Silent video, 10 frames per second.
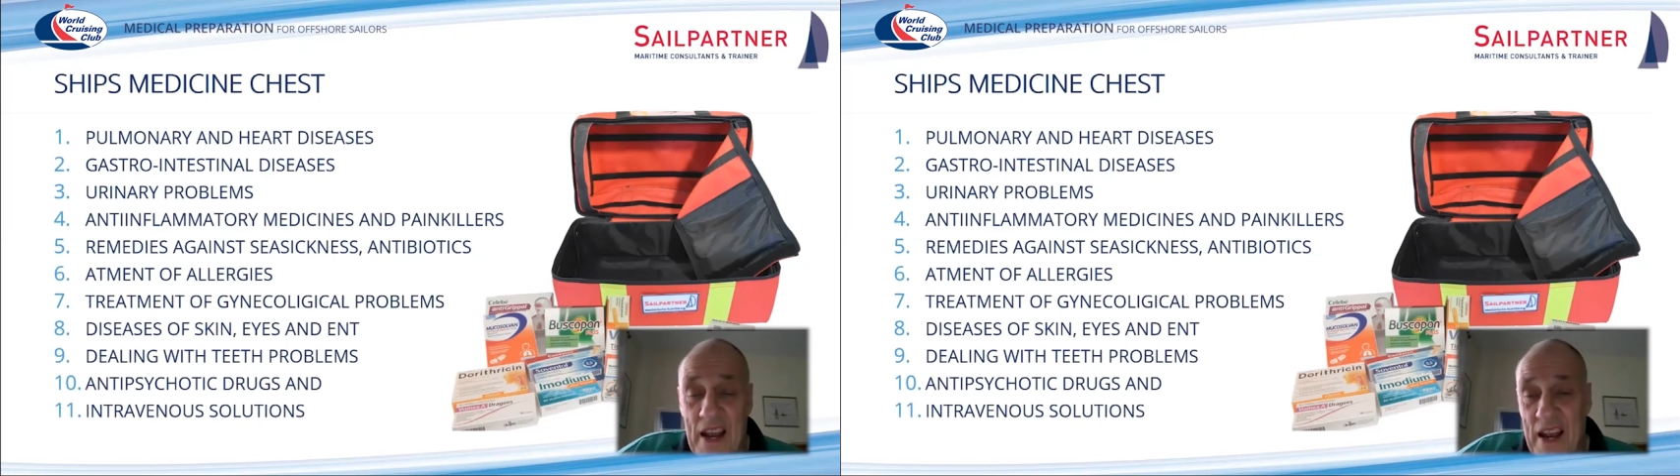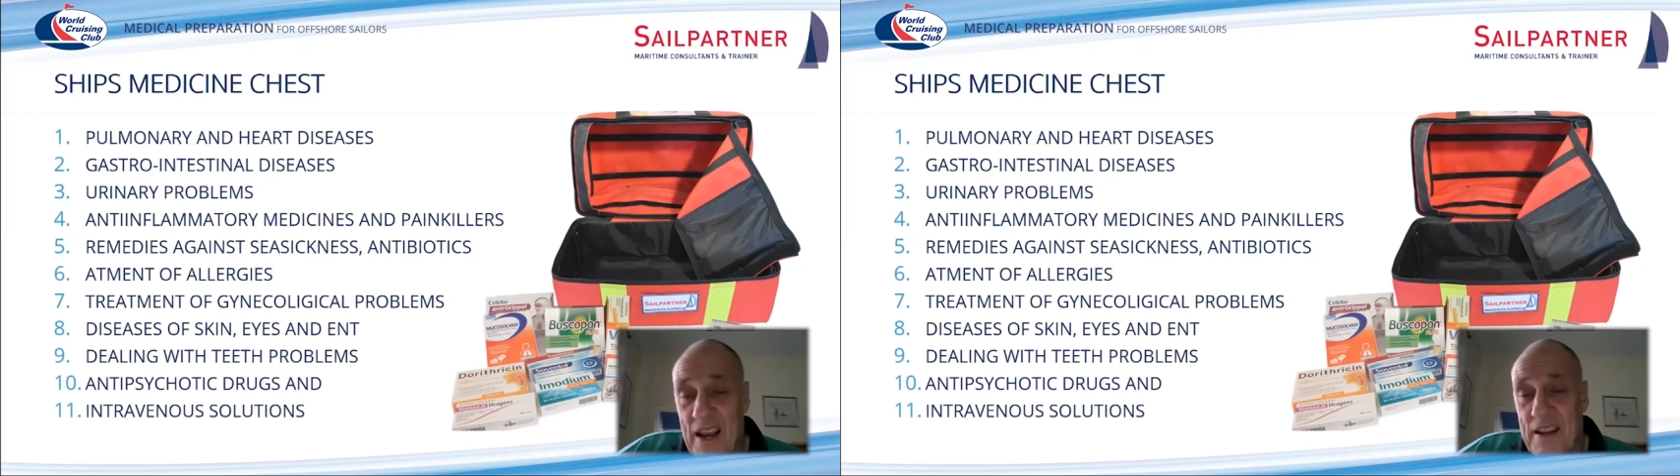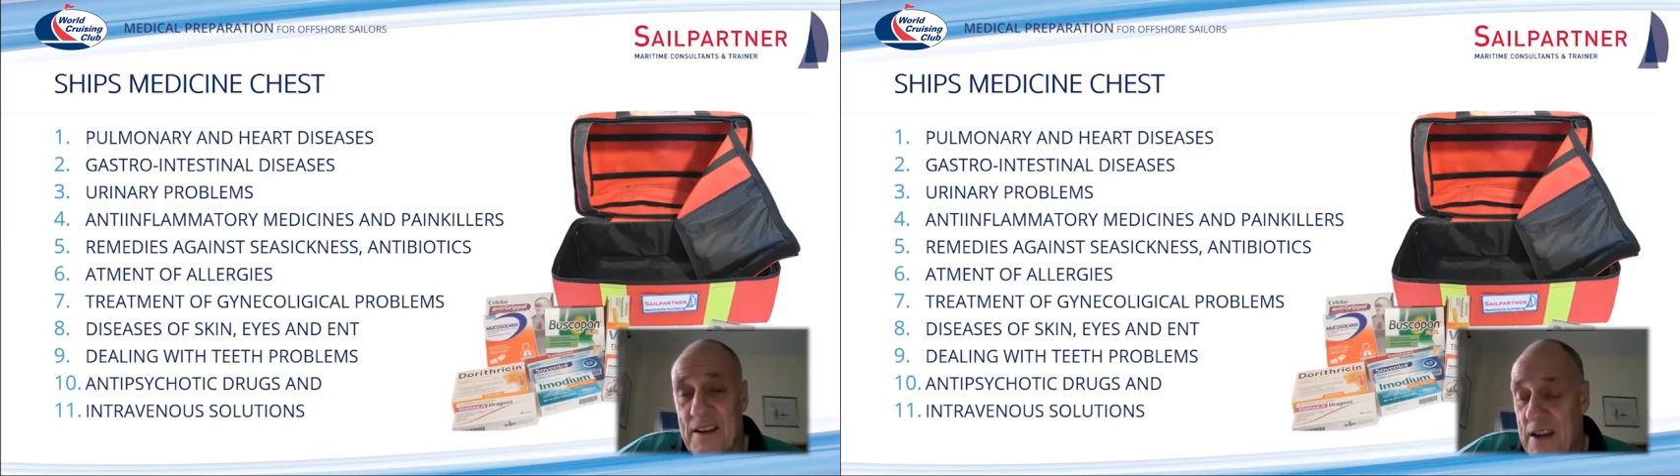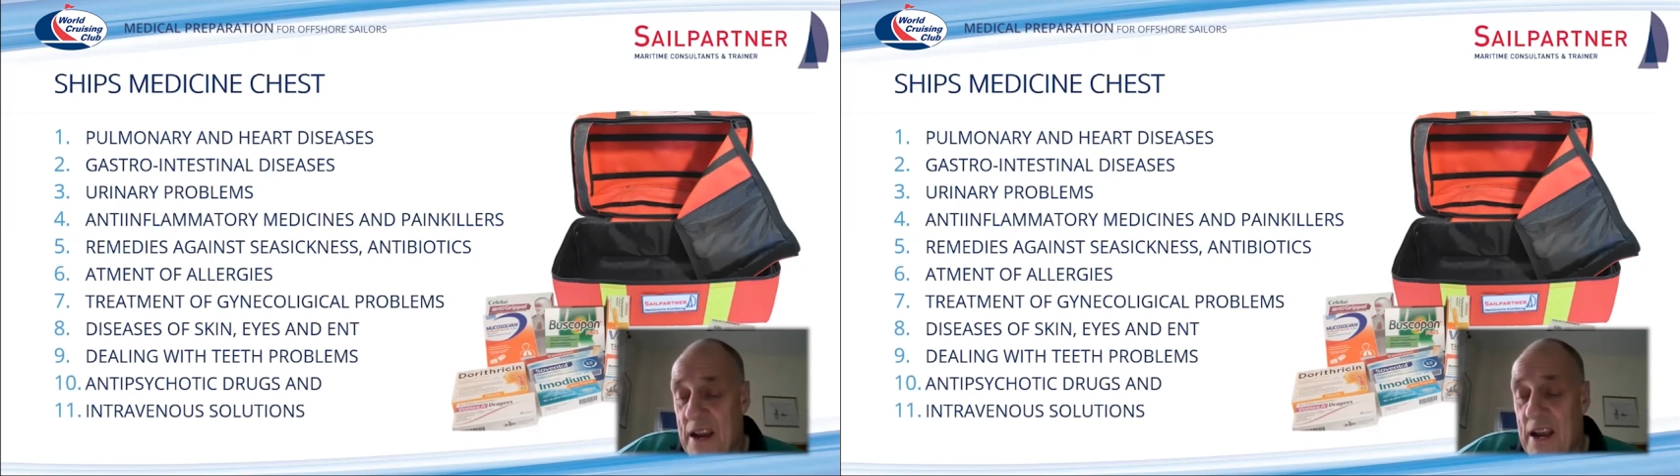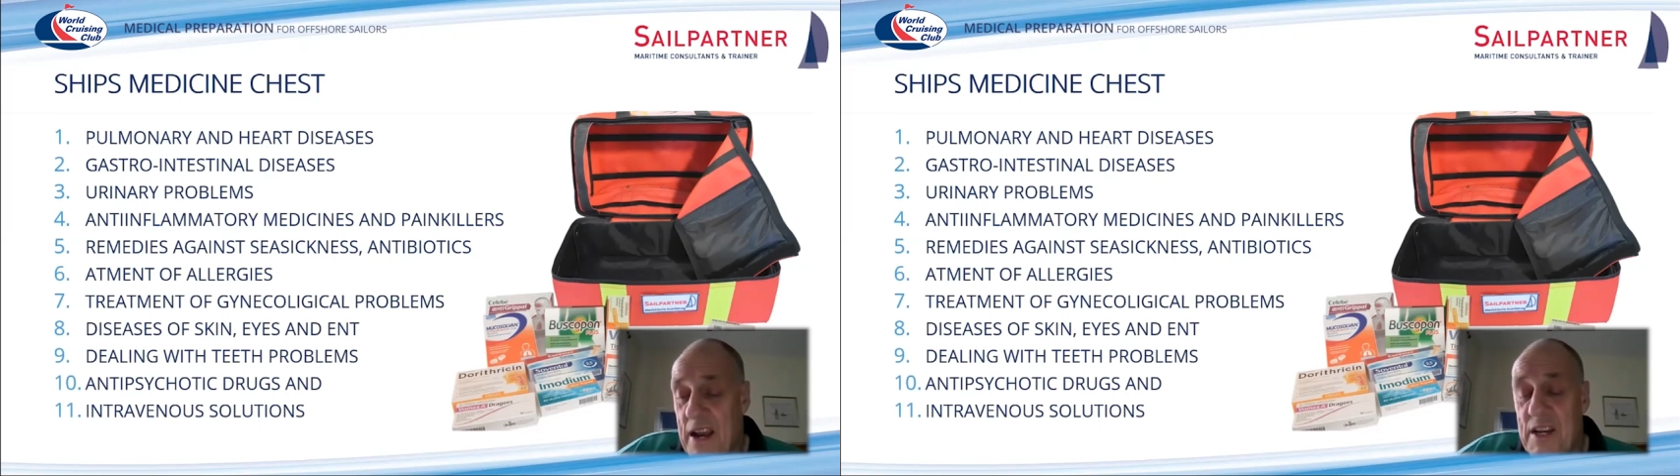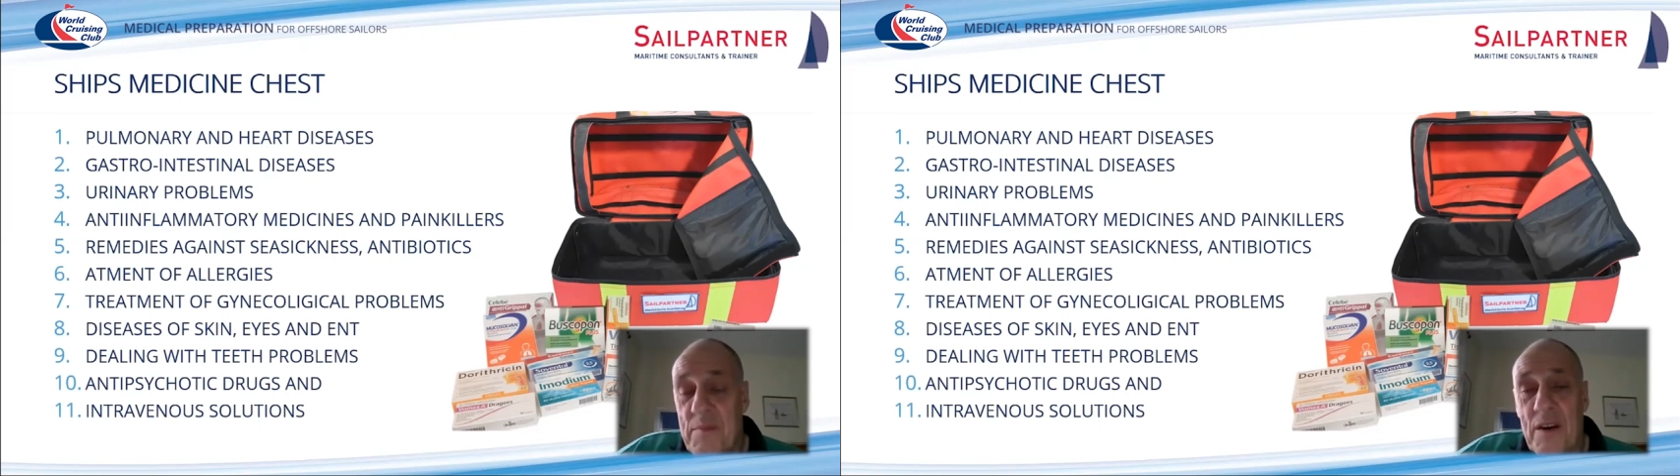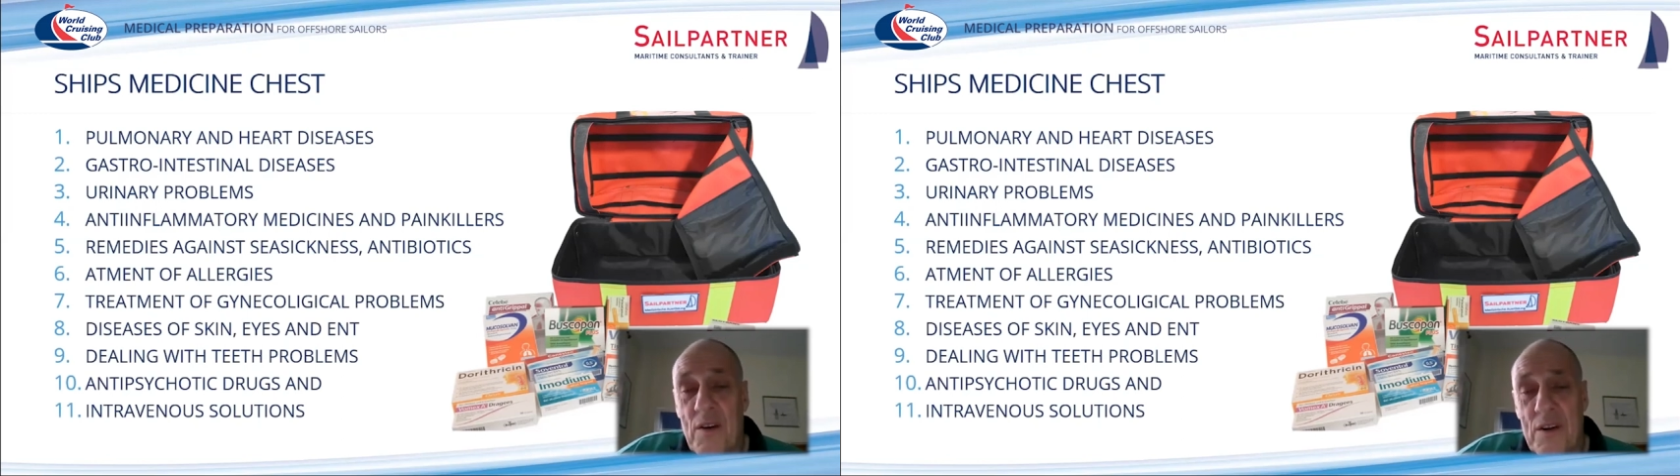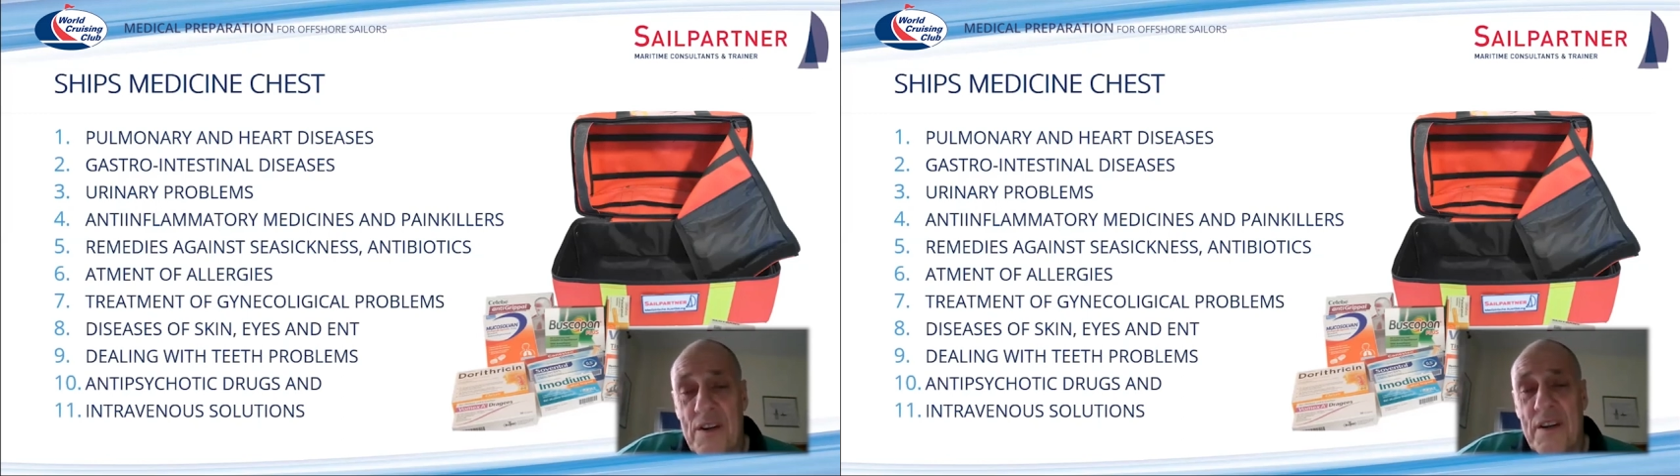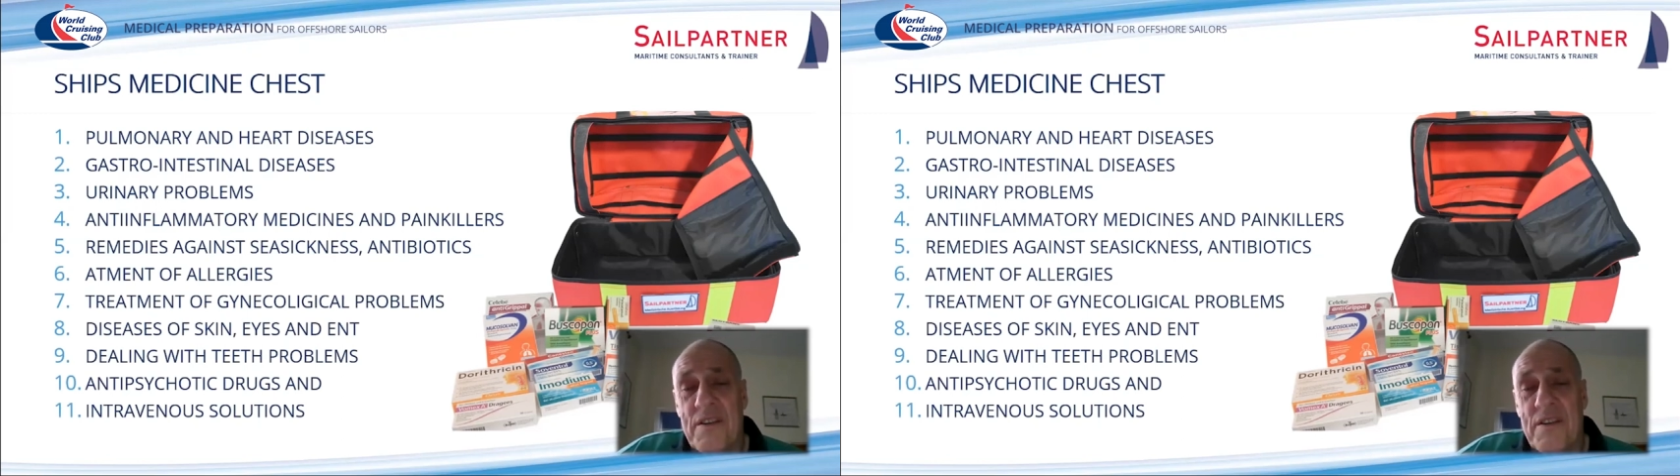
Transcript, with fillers: and antibiotics